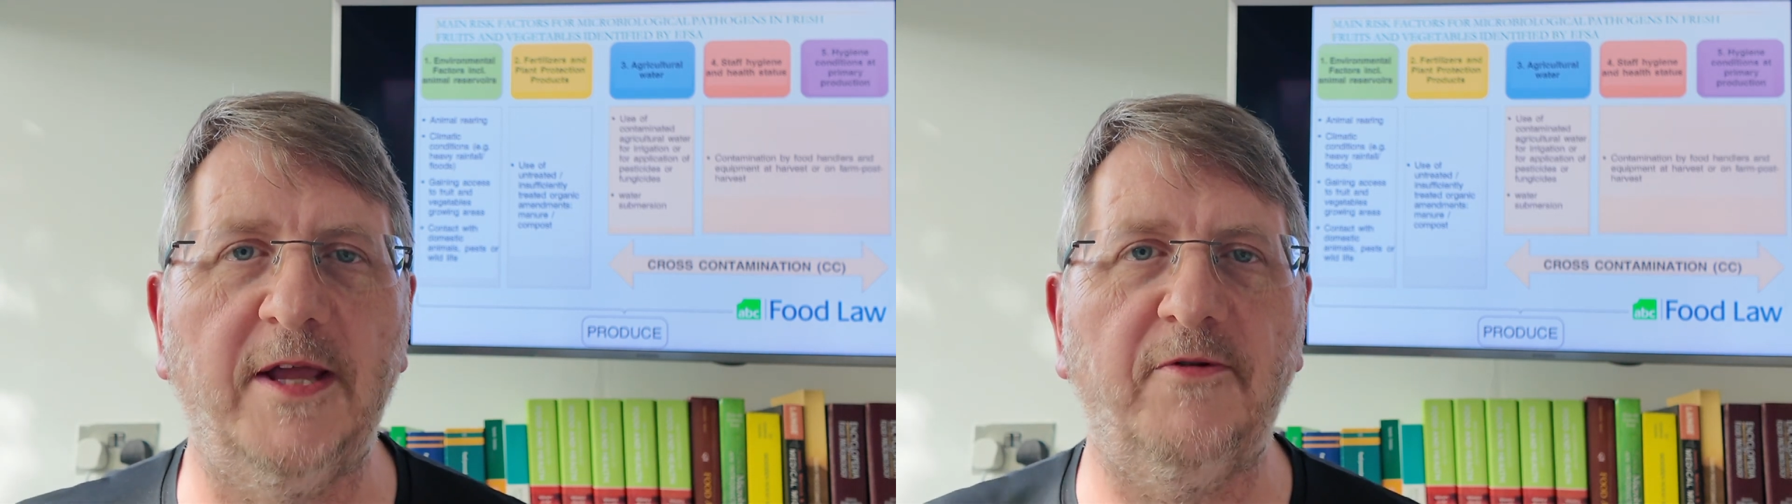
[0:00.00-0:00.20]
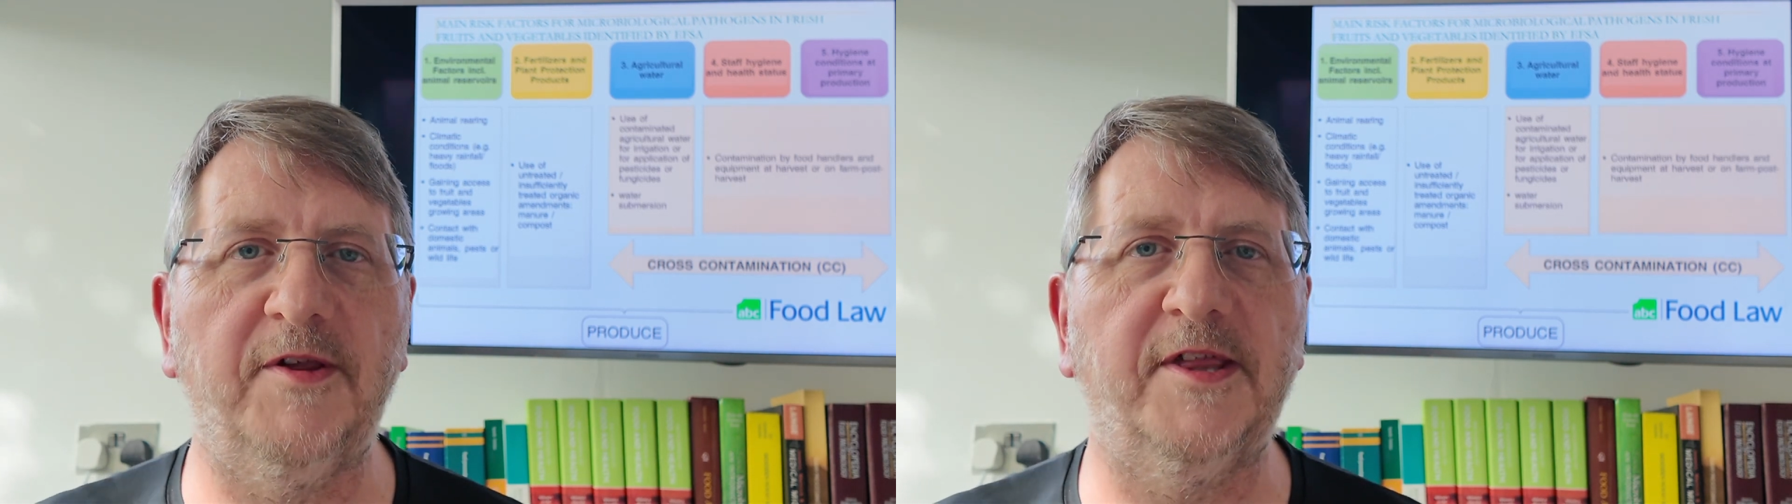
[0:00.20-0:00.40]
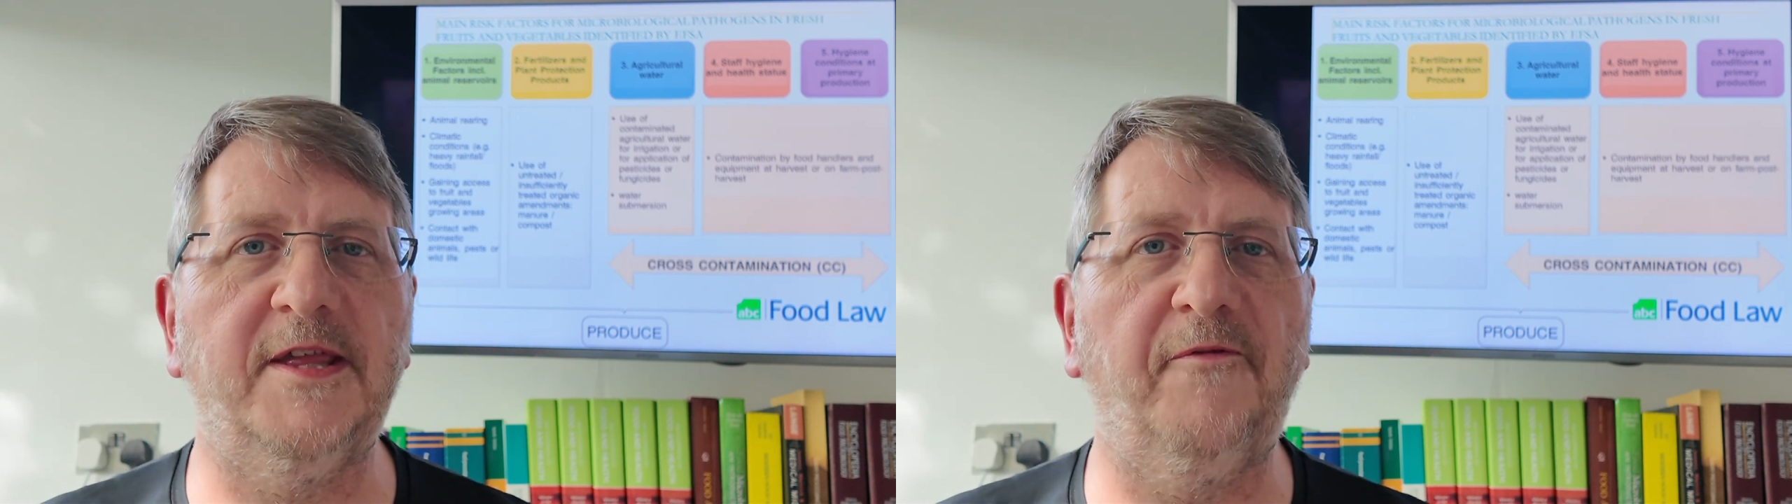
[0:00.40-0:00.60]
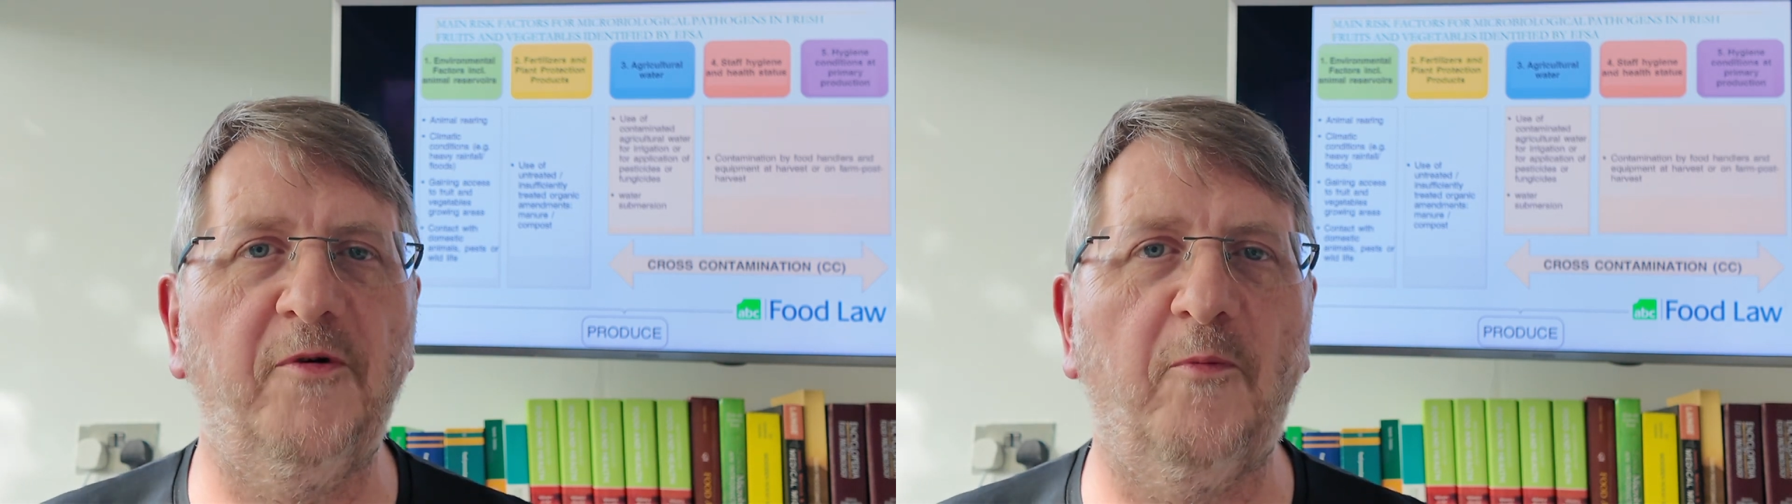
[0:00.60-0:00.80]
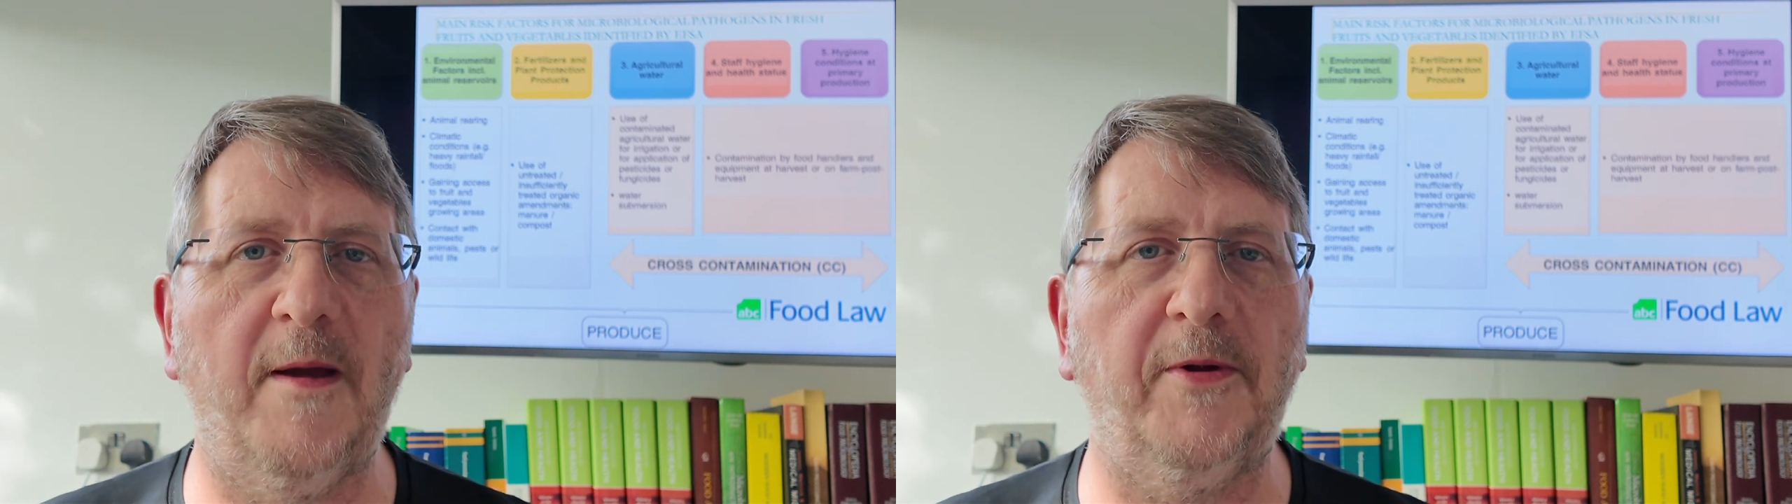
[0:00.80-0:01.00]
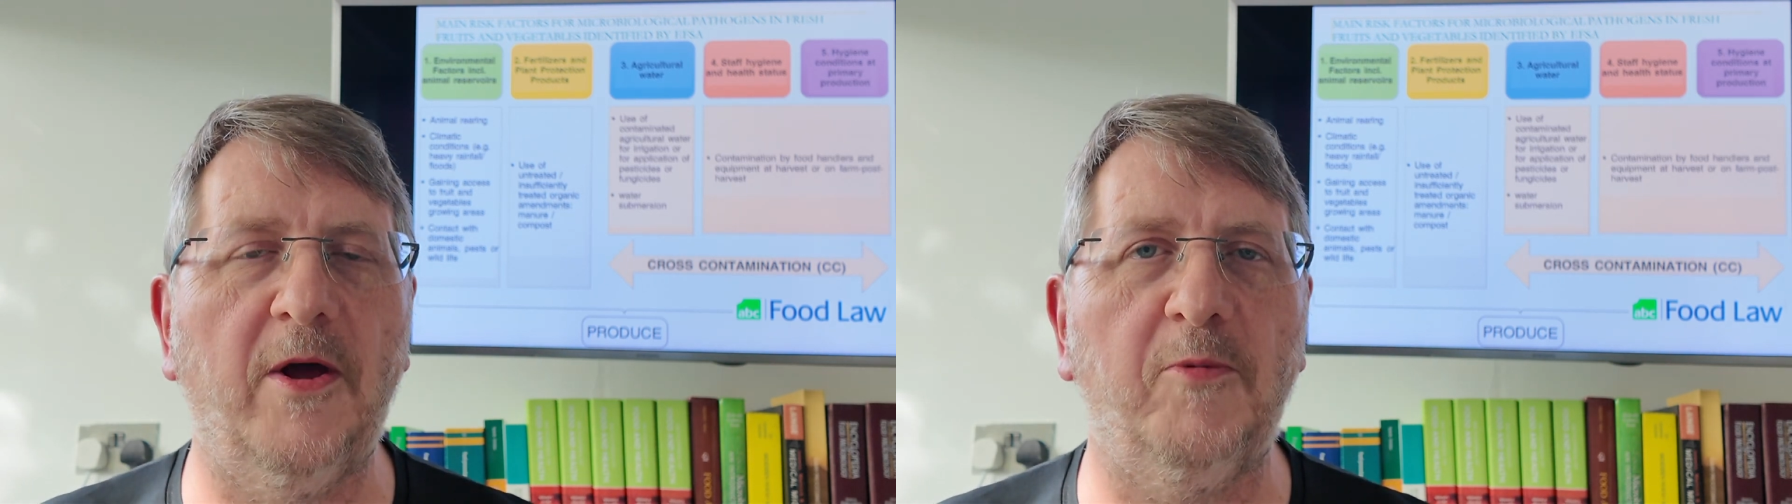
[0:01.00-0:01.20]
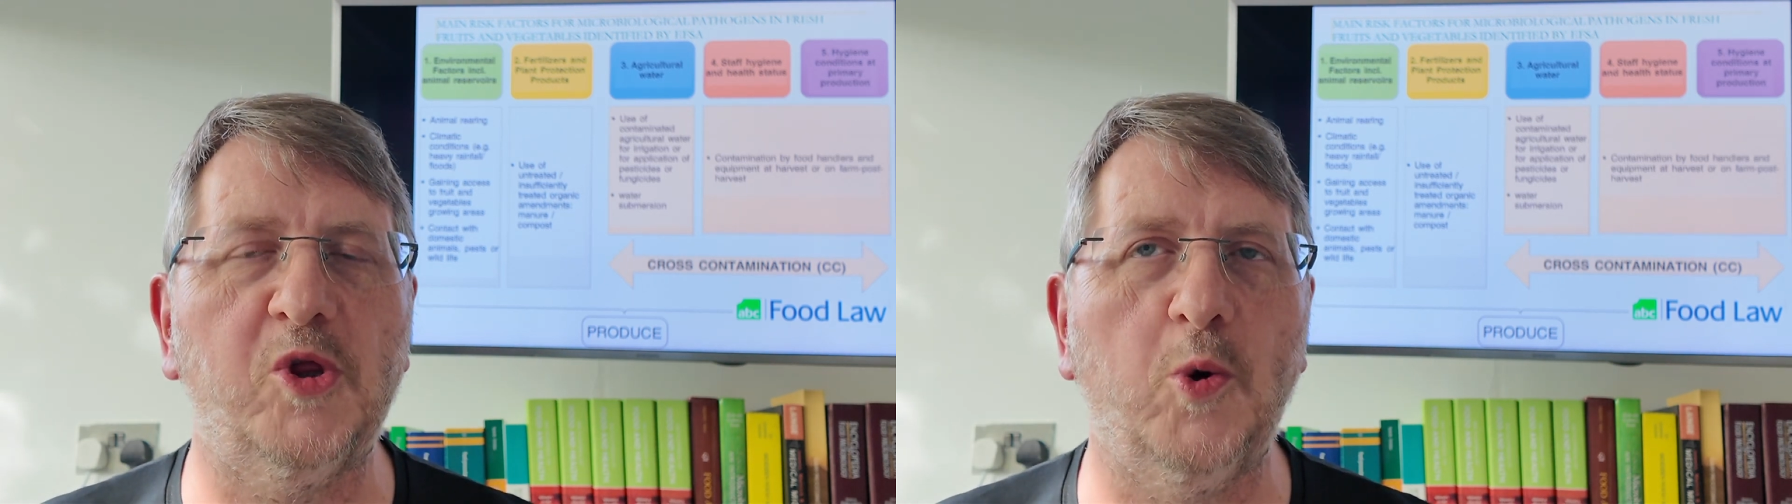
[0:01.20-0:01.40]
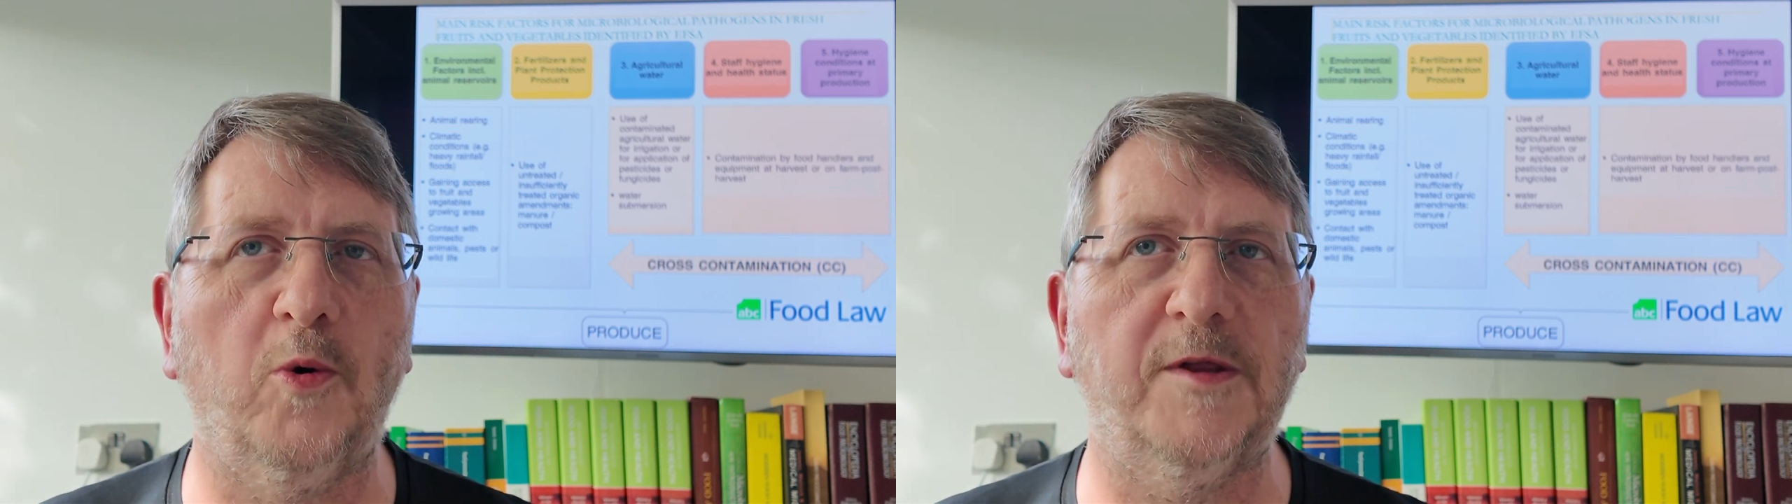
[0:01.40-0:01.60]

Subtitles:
there is a different webinar which talks